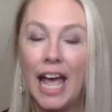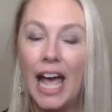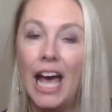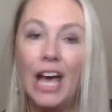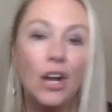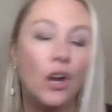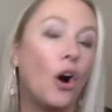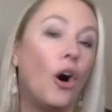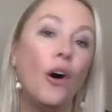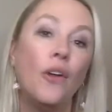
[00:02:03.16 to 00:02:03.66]

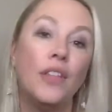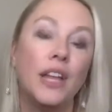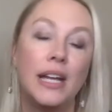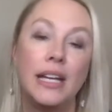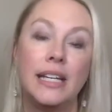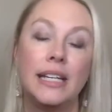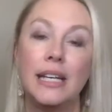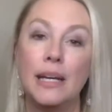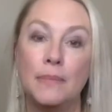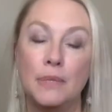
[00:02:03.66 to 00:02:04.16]
and all they
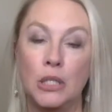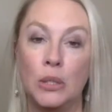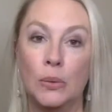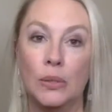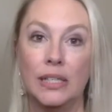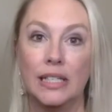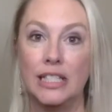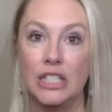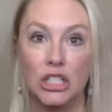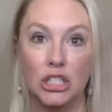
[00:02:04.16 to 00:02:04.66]
ended up
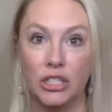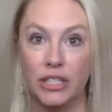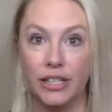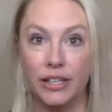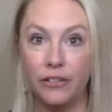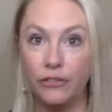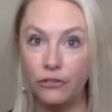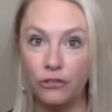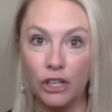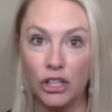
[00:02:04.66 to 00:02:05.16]
doing is just
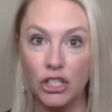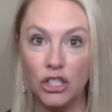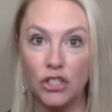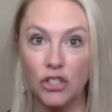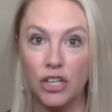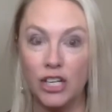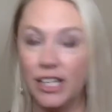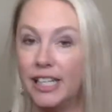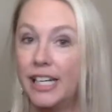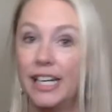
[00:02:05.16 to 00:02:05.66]
getting
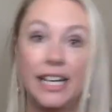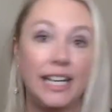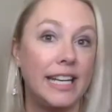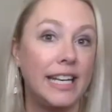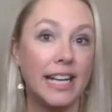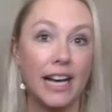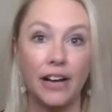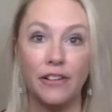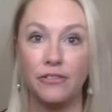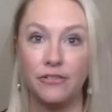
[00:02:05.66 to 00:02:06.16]
frustrated and
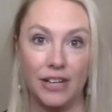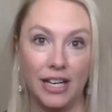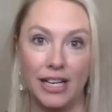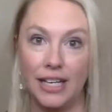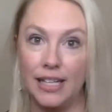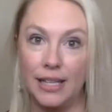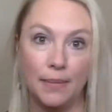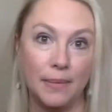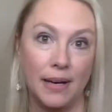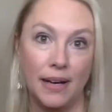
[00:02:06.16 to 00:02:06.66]
not
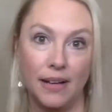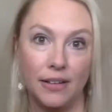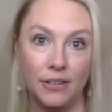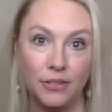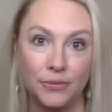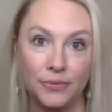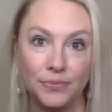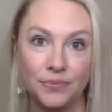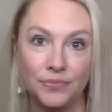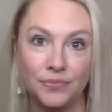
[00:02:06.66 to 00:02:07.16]
finding the
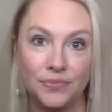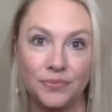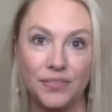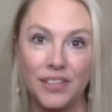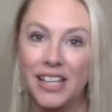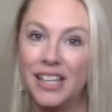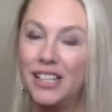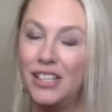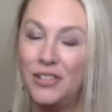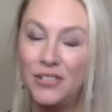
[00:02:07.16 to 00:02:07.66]
bottle.
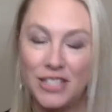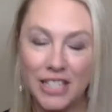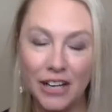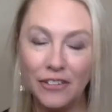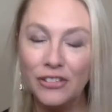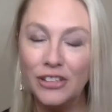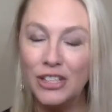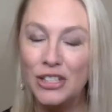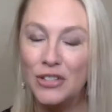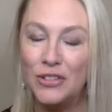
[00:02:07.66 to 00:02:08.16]
You
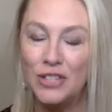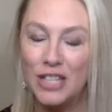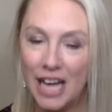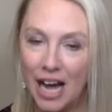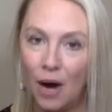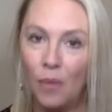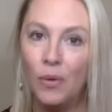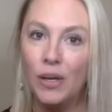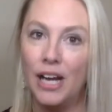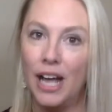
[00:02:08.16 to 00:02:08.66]
definitely do
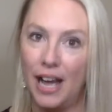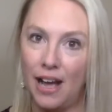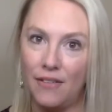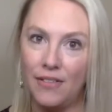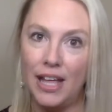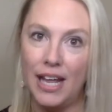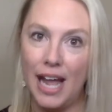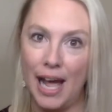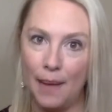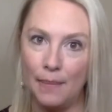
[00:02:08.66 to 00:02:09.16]
not want to have
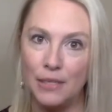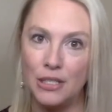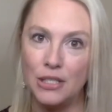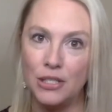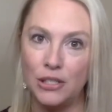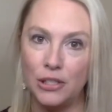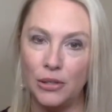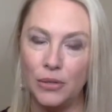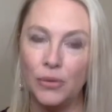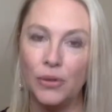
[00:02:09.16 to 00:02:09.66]
that happen
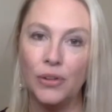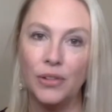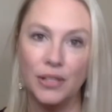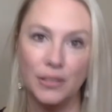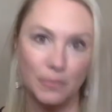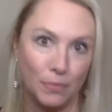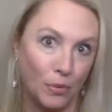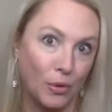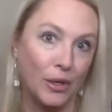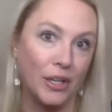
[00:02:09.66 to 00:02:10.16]
to you on
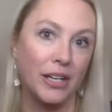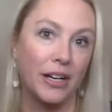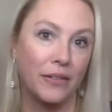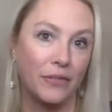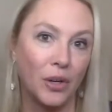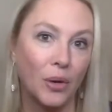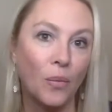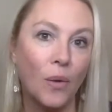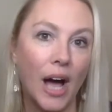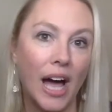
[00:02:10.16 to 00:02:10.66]
the morning of
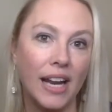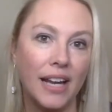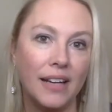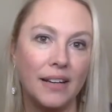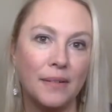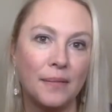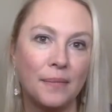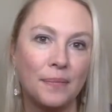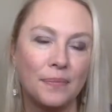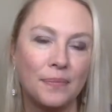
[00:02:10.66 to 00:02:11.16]
your
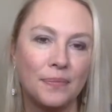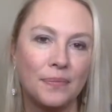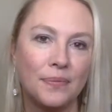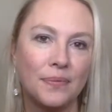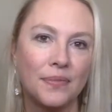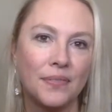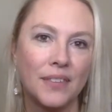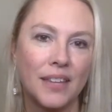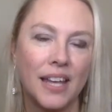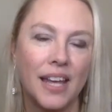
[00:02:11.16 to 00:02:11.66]
wedding.
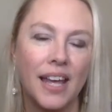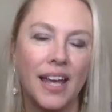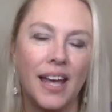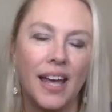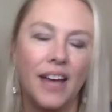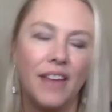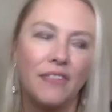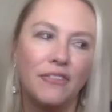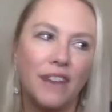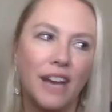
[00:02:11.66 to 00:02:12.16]

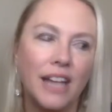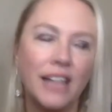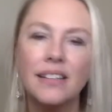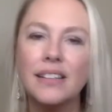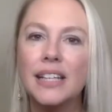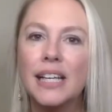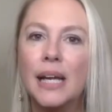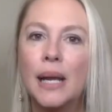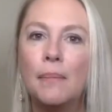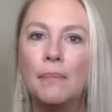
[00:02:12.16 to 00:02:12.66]

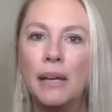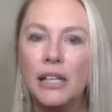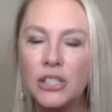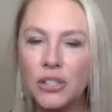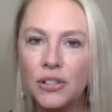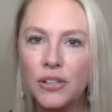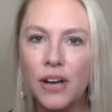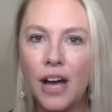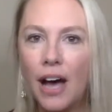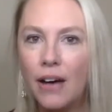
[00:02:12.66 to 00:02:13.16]
Finally, make
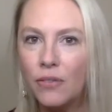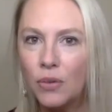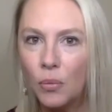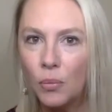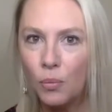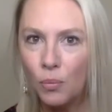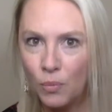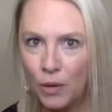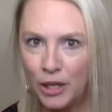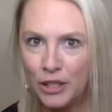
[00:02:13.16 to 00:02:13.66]
sure you have
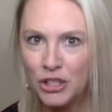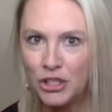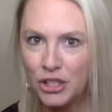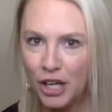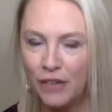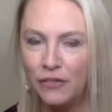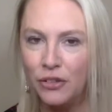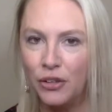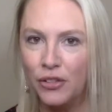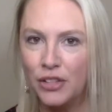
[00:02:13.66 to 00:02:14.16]
a
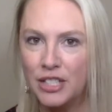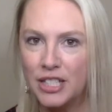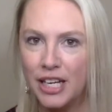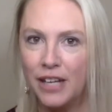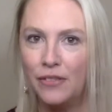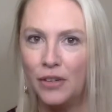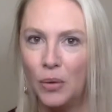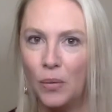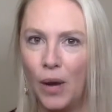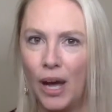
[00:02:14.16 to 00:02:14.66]
shovel the day
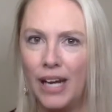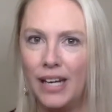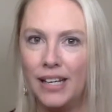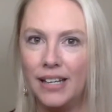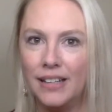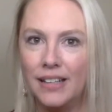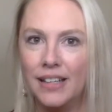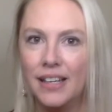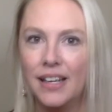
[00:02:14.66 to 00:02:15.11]
of your wedding.